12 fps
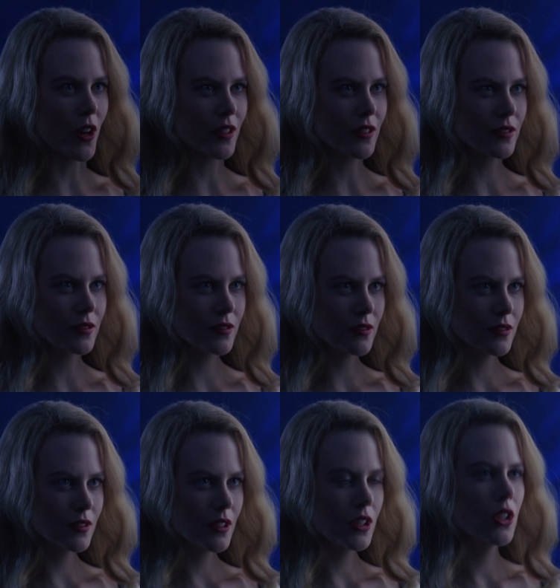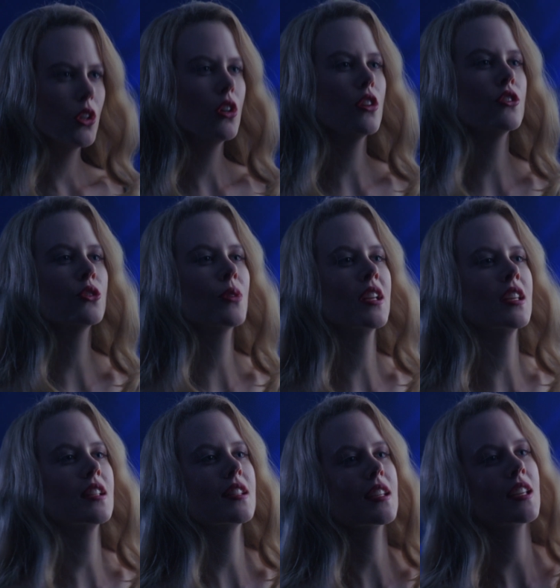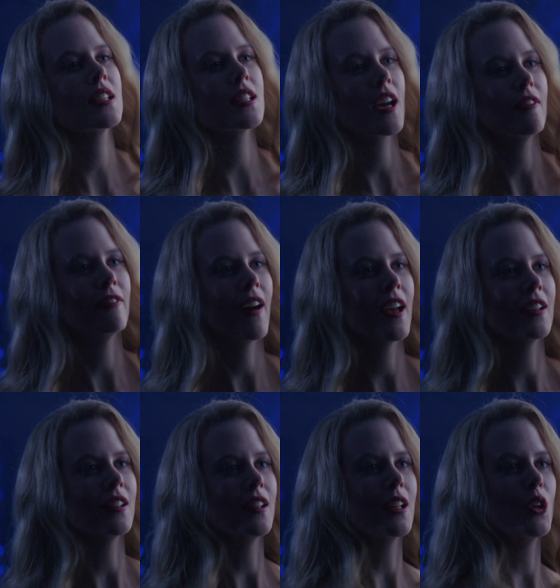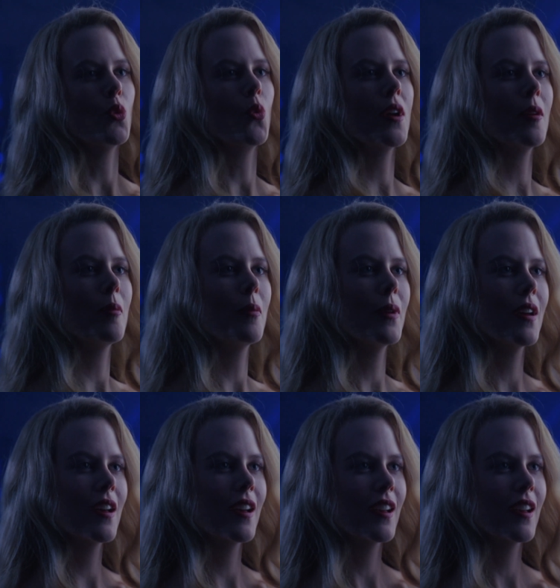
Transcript: and forms a love triangle with Batman and Bruce. Classic Superman,